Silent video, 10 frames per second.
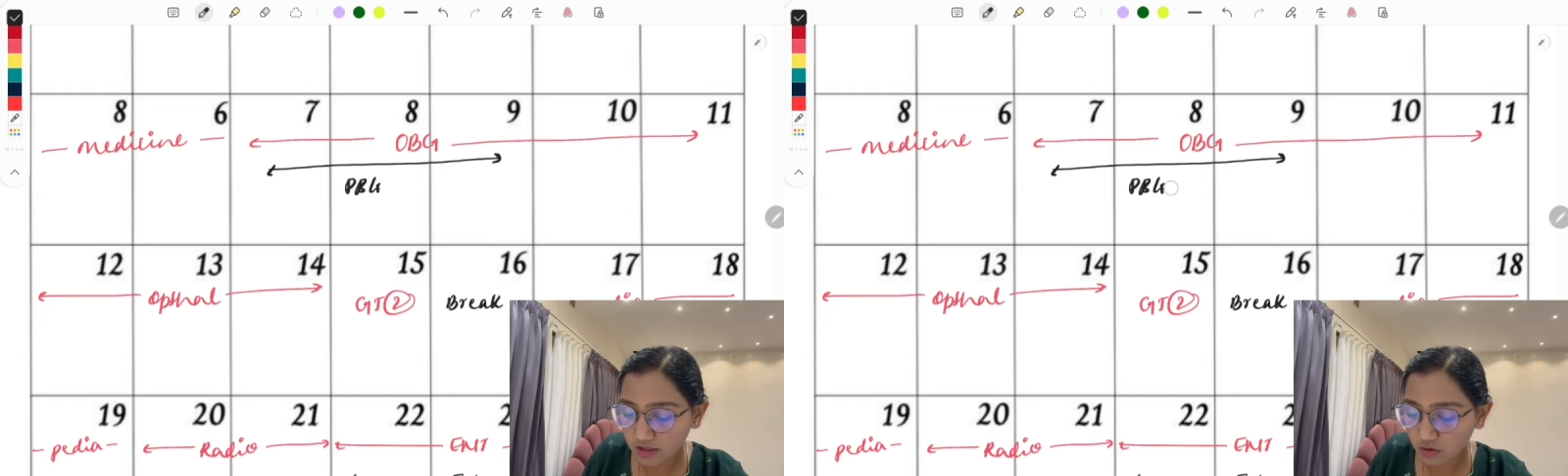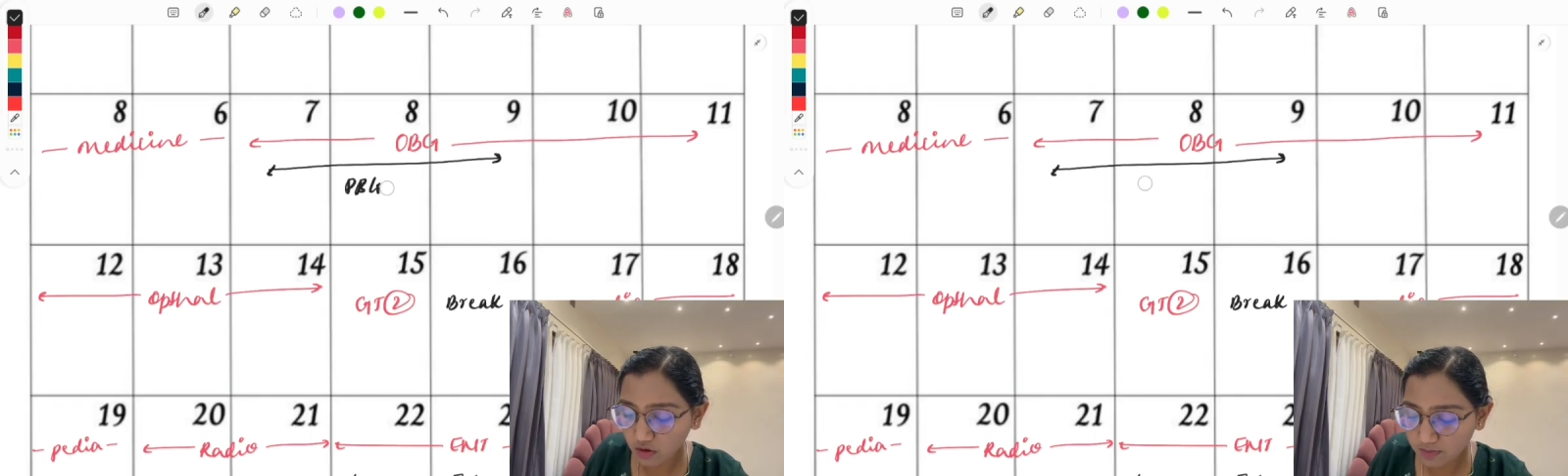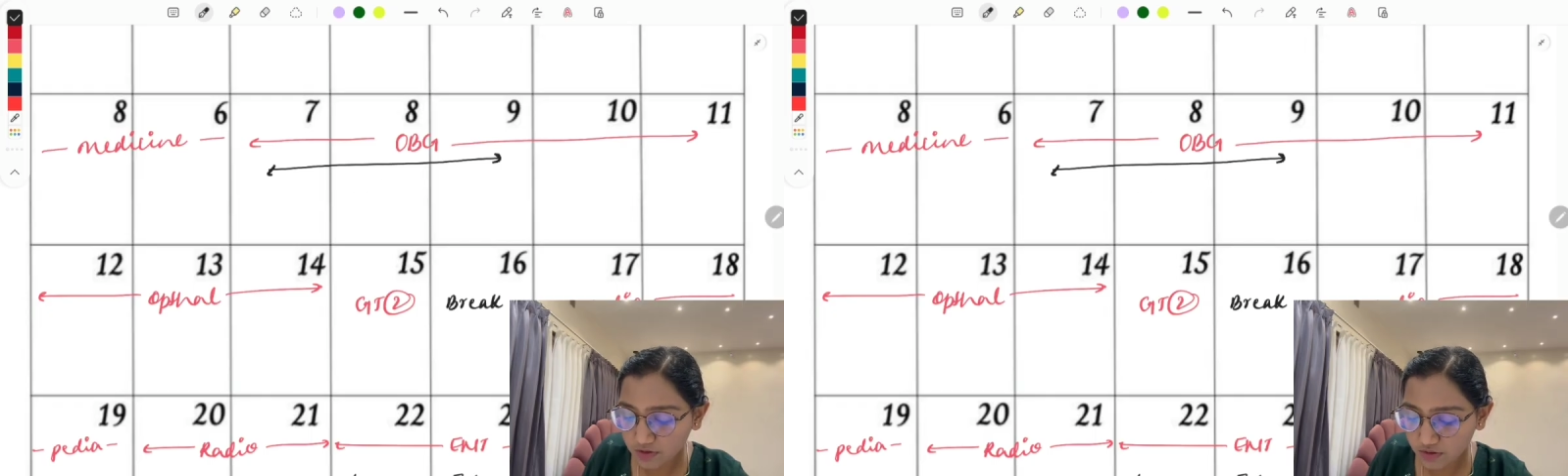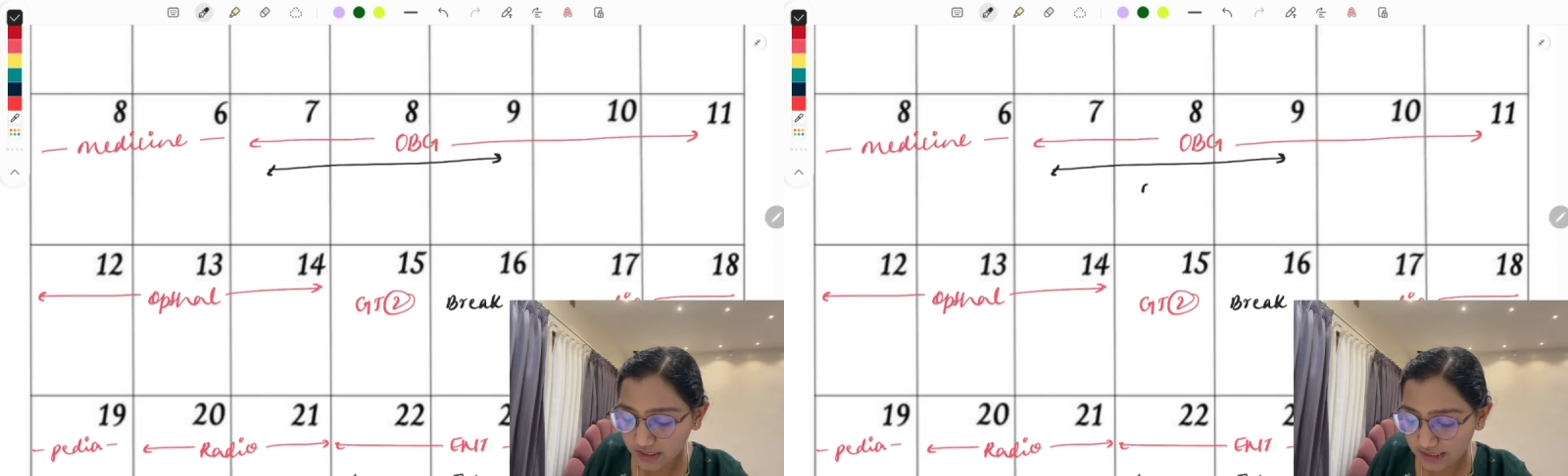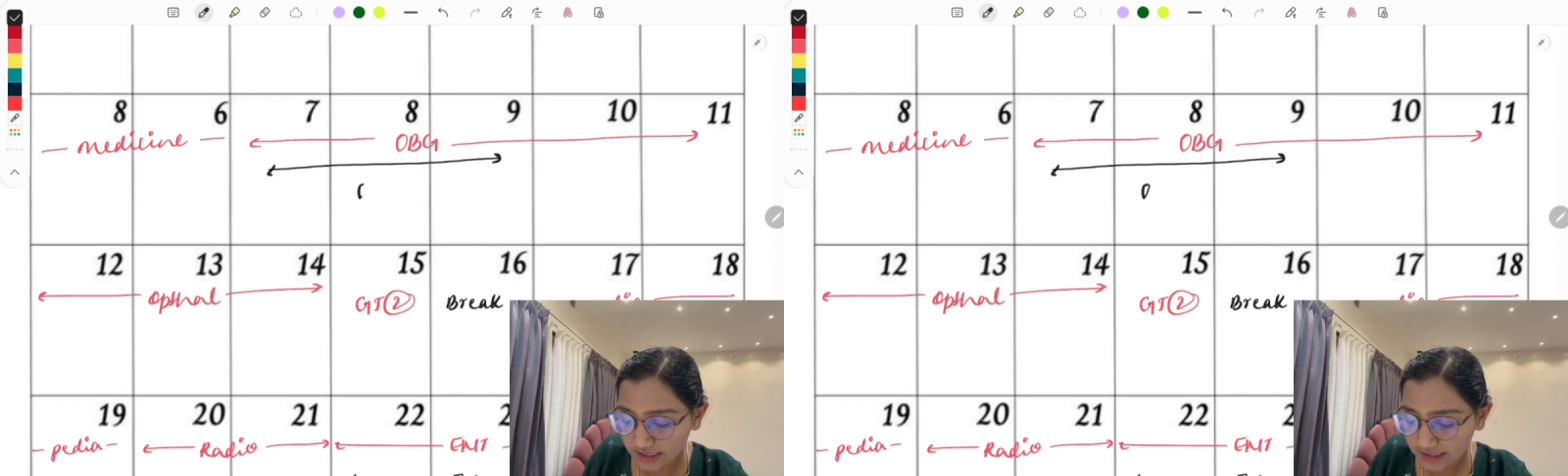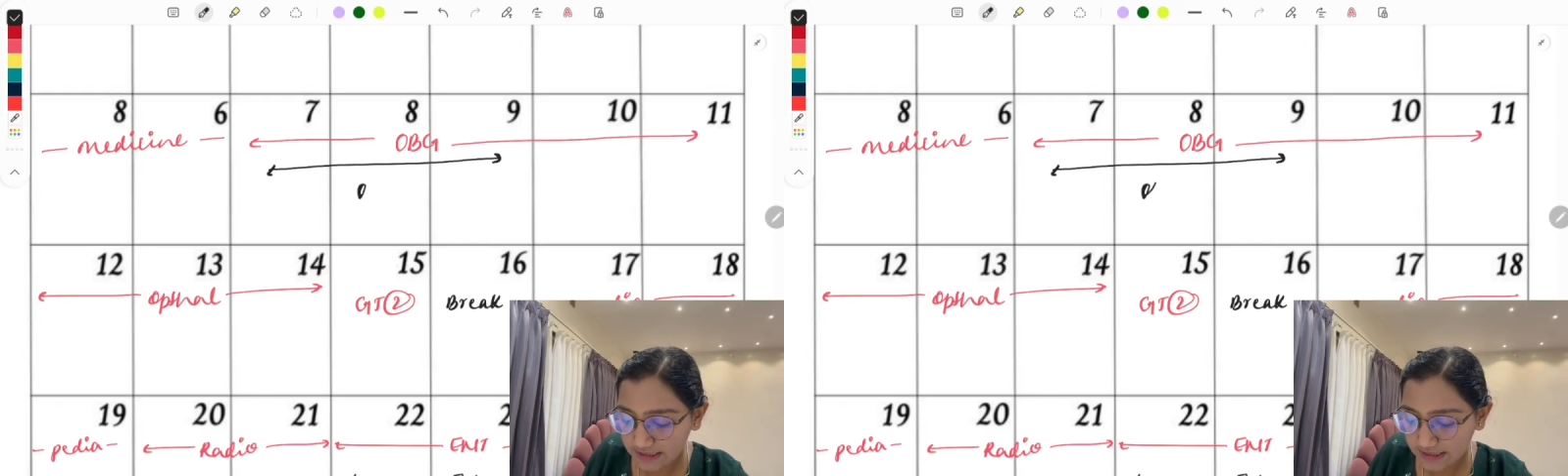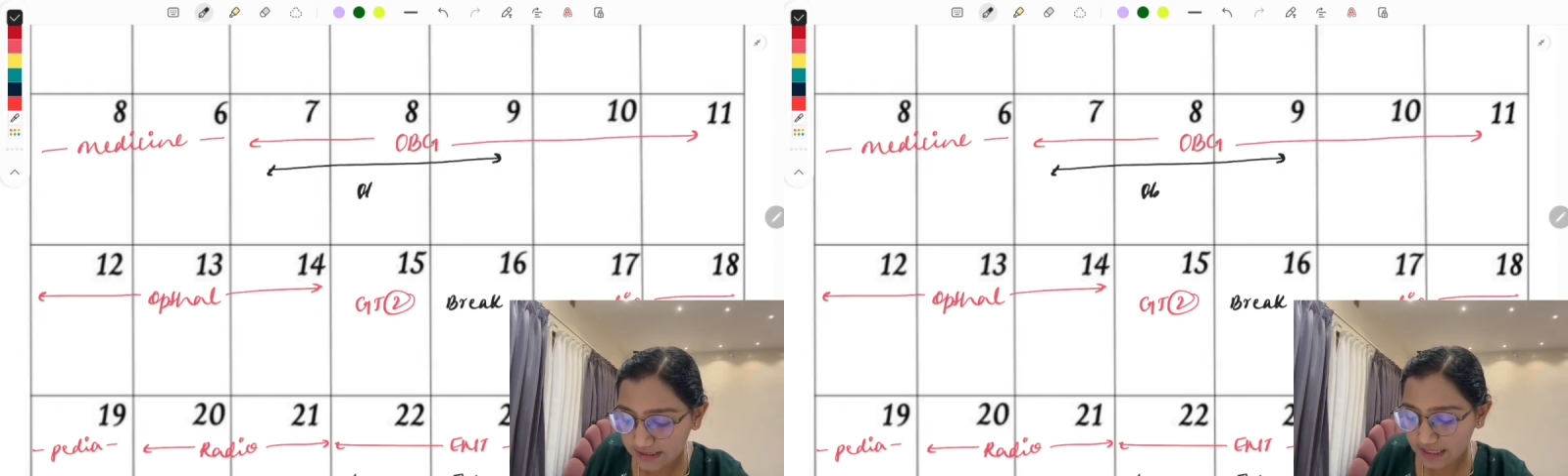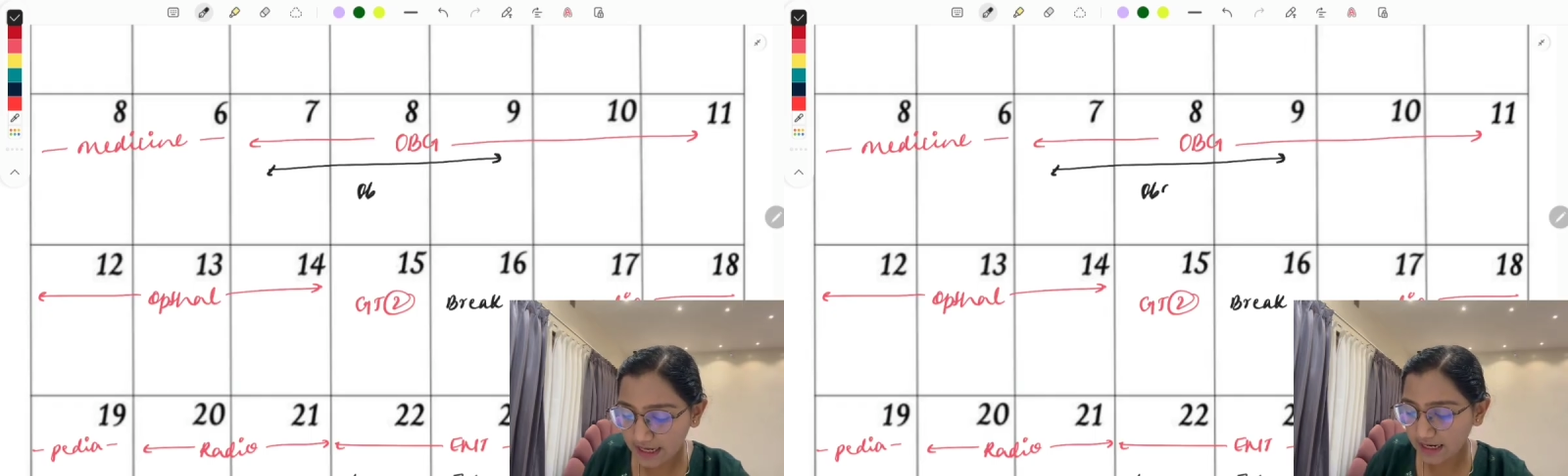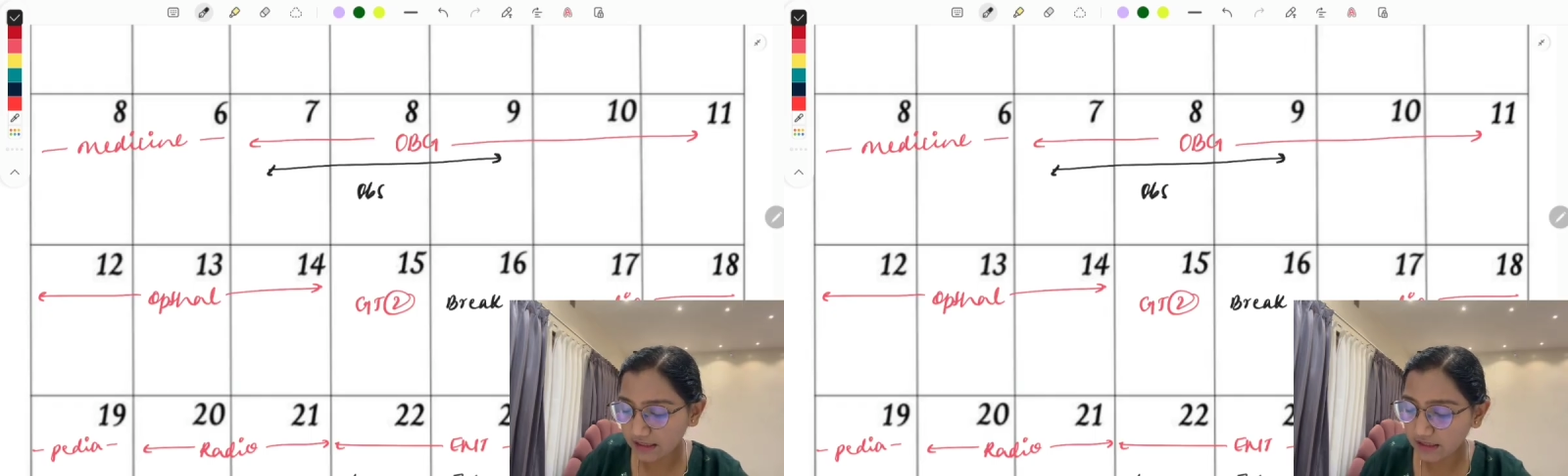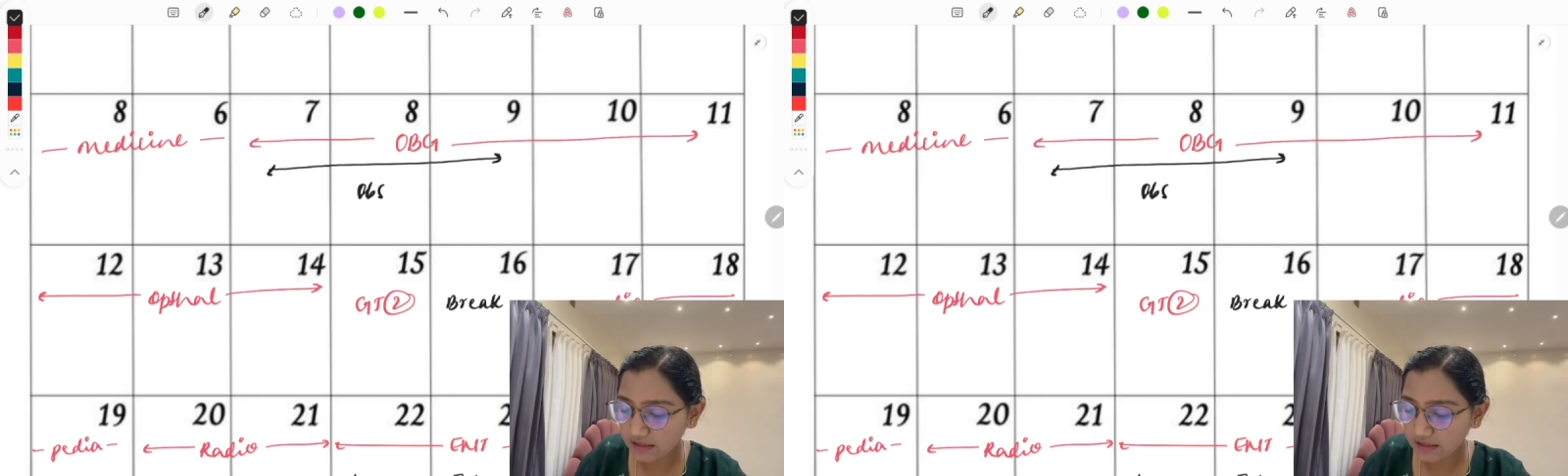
obstetrics, and